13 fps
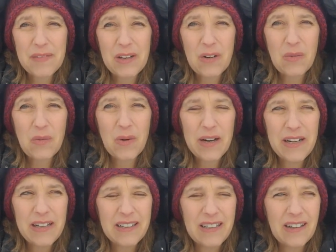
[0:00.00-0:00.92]
you know,
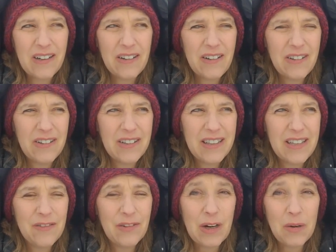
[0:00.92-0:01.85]
what are
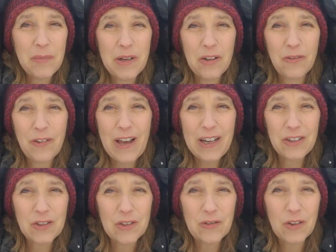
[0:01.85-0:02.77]
the environmental
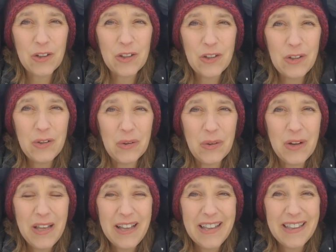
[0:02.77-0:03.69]
factors for you
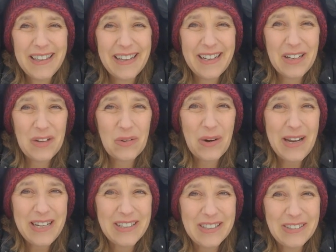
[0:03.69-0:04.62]
that
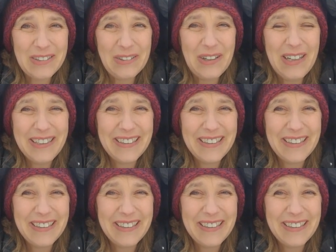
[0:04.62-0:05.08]
equate to,